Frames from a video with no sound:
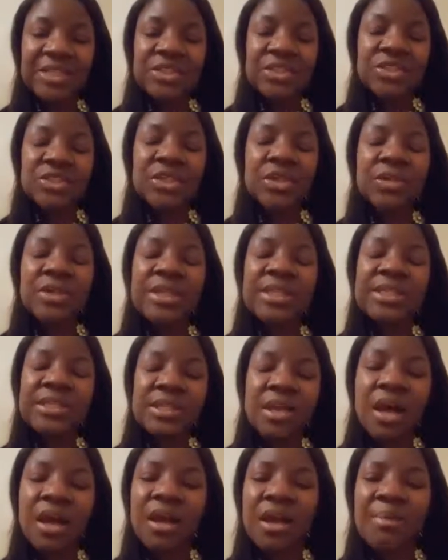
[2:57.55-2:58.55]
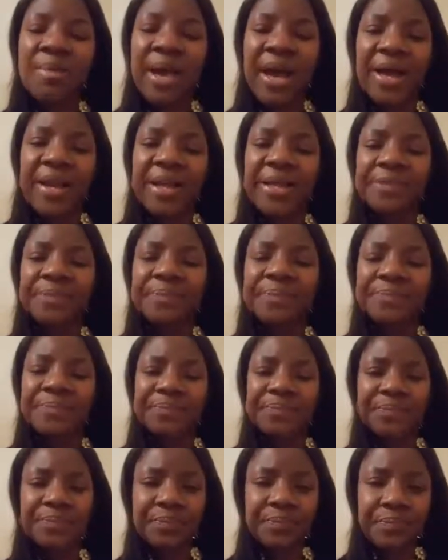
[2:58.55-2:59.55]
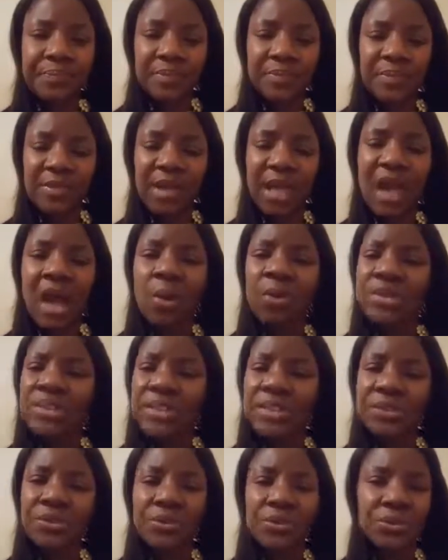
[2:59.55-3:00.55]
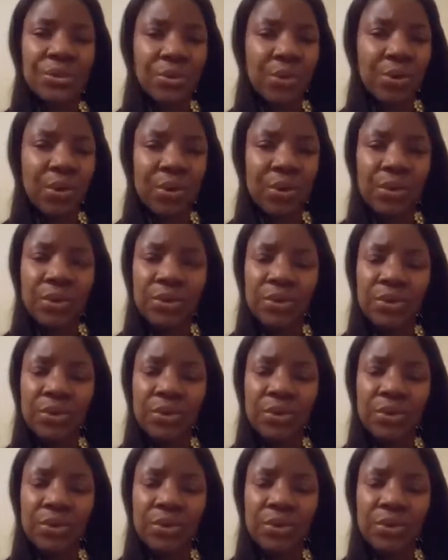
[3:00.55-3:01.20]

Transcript: So let's talk about it. I was a little girl